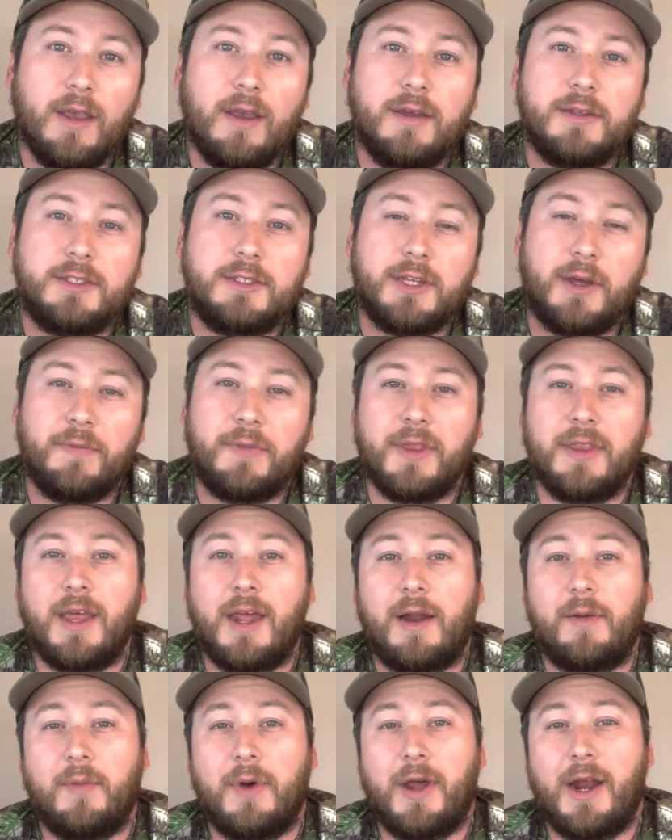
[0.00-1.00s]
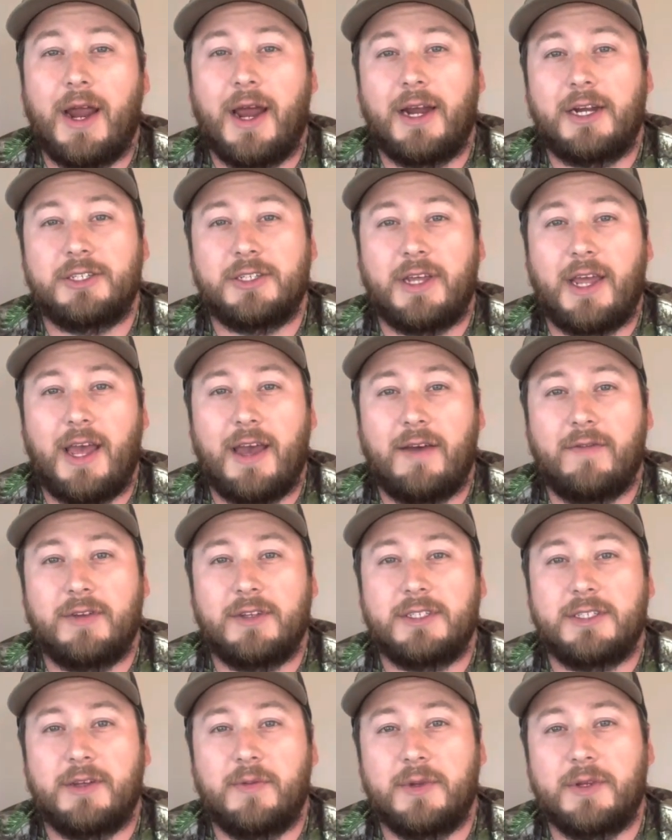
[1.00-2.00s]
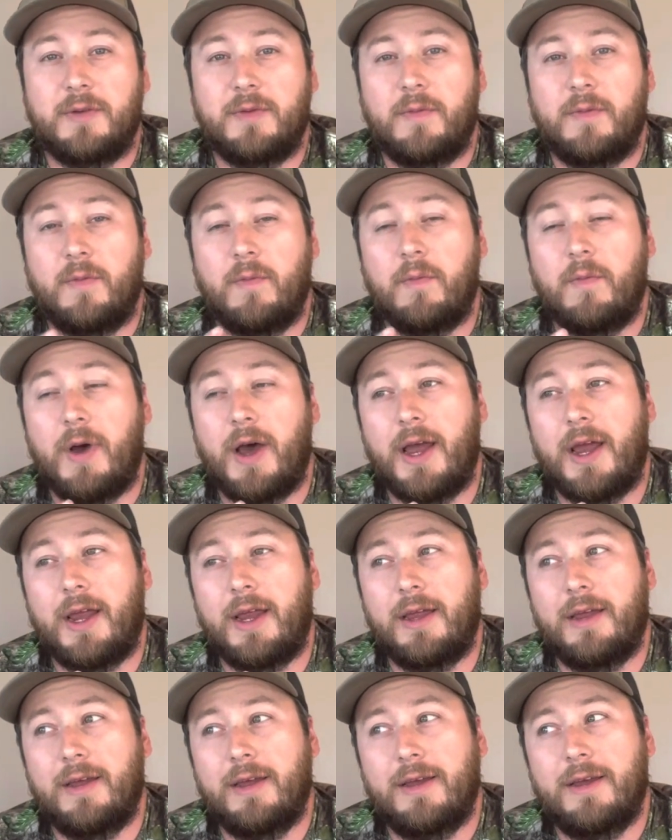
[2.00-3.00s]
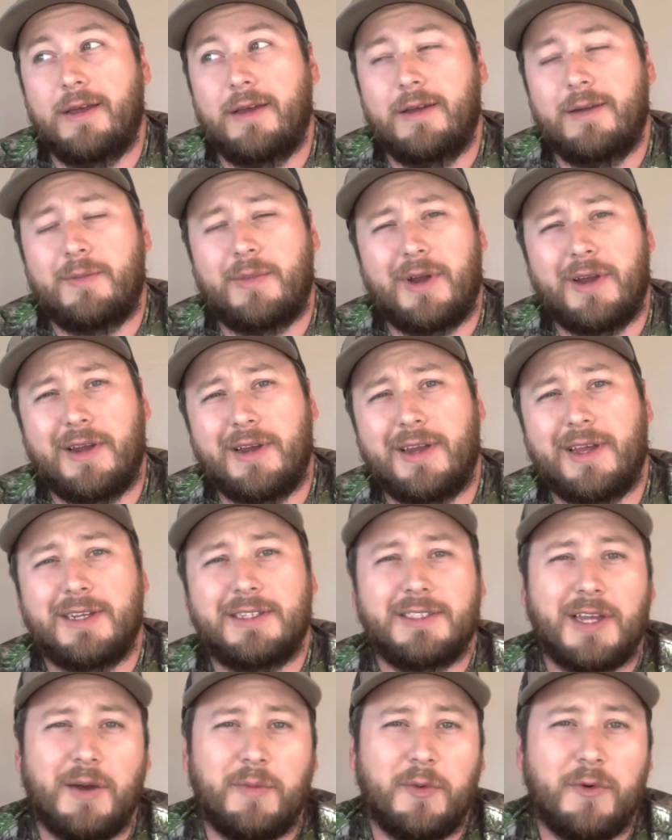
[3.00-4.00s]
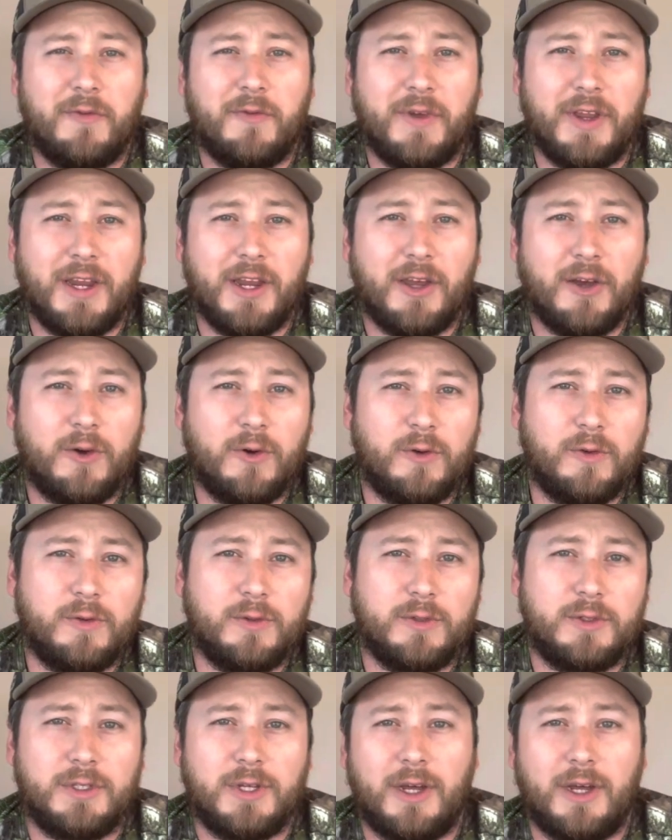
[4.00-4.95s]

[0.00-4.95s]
Something that I'm gonna actually have in some of my probably next couple videos.